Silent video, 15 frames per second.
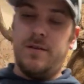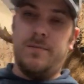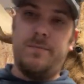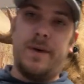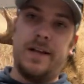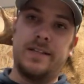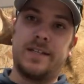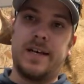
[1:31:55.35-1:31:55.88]

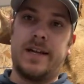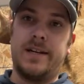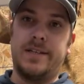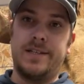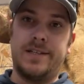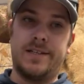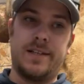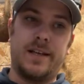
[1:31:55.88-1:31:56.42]
Mine's kind of
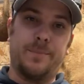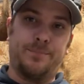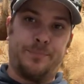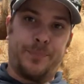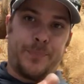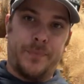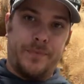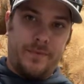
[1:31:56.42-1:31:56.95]
just like,
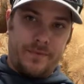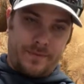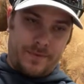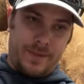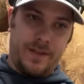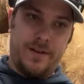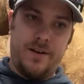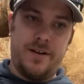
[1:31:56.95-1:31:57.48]

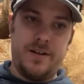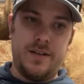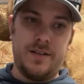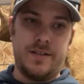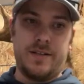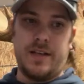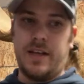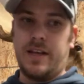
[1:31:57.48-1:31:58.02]
here it
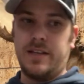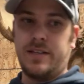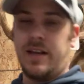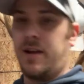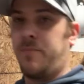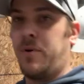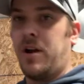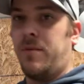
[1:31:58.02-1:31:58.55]
is. I guess I
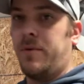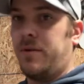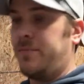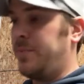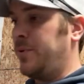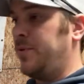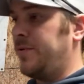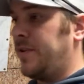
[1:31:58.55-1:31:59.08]
could probably
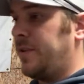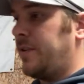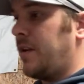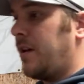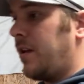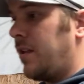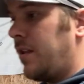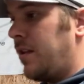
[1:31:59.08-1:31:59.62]
improve on
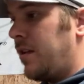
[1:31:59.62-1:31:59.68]
that.